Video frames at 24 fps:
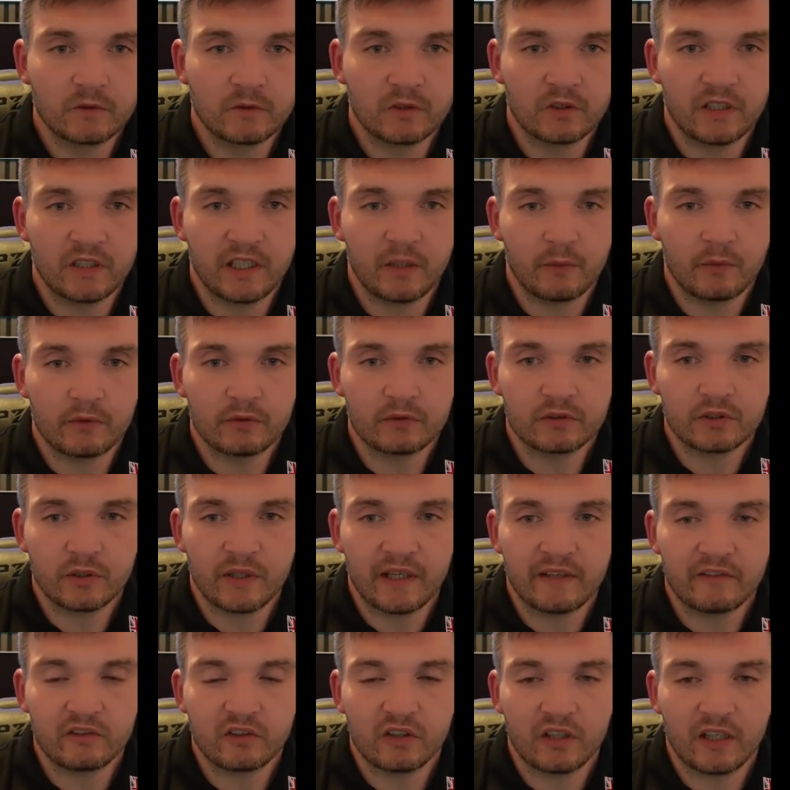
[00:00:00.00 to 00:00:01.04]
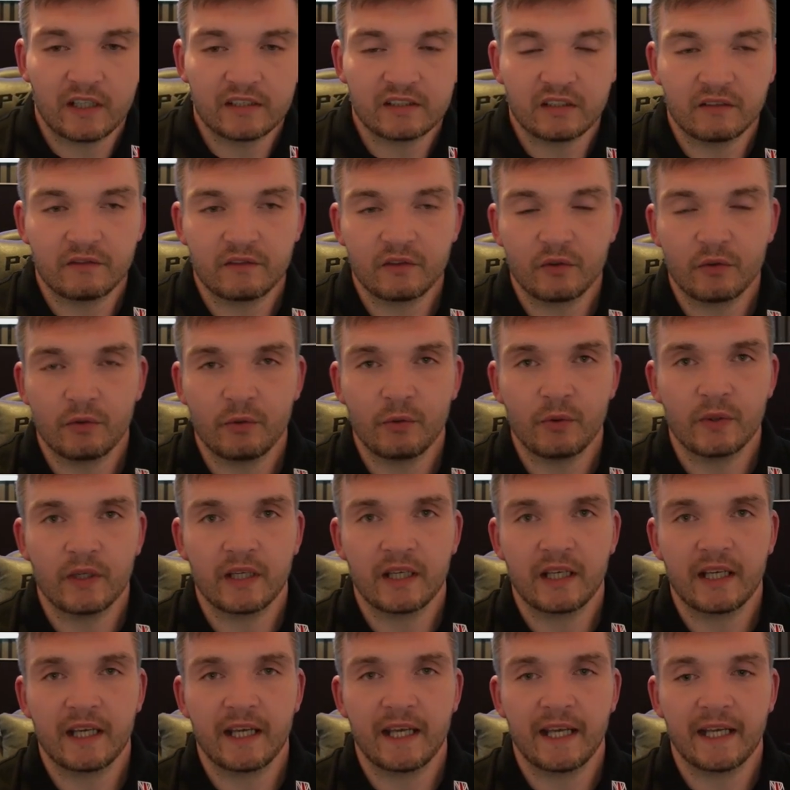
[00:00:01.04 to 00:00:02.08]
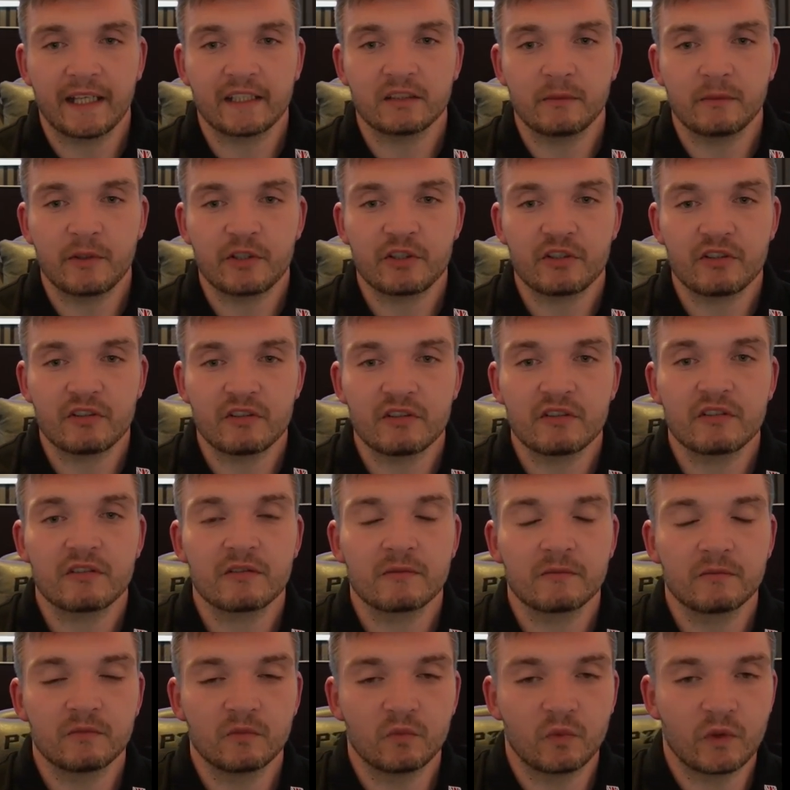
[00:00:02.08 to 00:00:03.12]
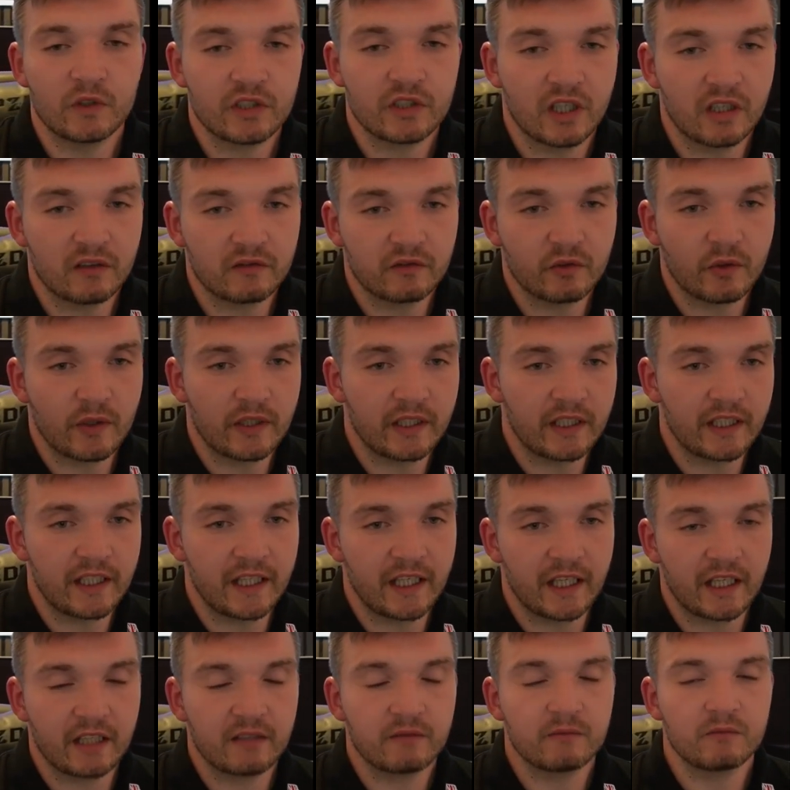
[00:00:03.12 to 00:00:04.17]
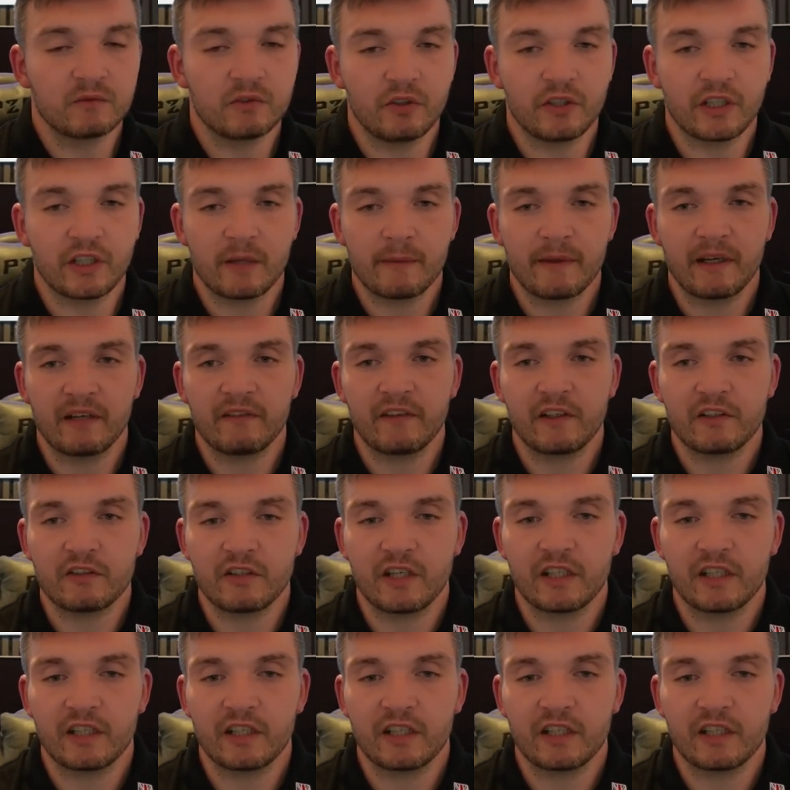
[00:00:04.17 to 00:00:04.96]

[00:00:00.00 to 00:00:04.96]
on here, we're also advertising a few exhibitions, which are throughout the year, UK manufacturing